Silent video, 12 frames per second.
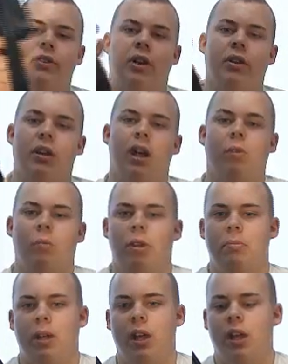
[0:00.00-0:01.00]
I only got
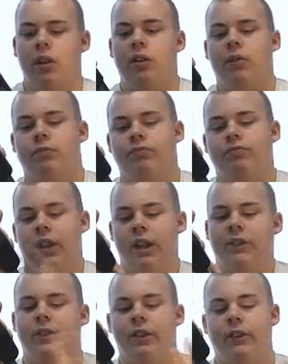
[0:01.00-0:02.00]
one mag,
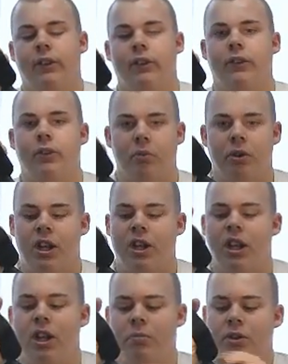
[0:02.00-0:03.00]
since it's the one that
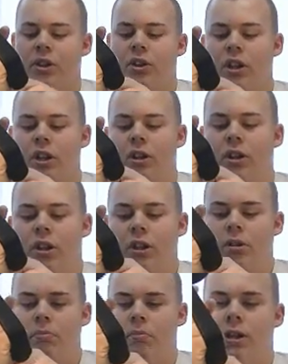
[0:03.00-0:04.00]
came with the gun,
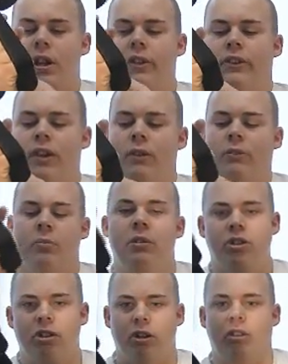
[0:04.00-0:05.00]
but it seems to be
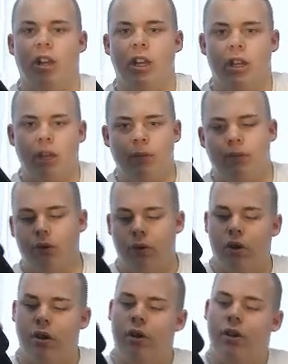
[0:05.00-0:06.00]
just like
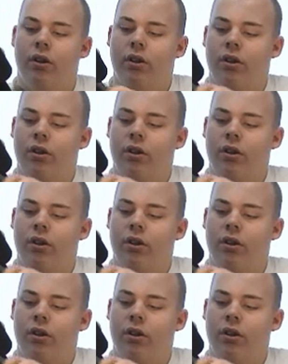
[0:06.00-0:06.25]
M4.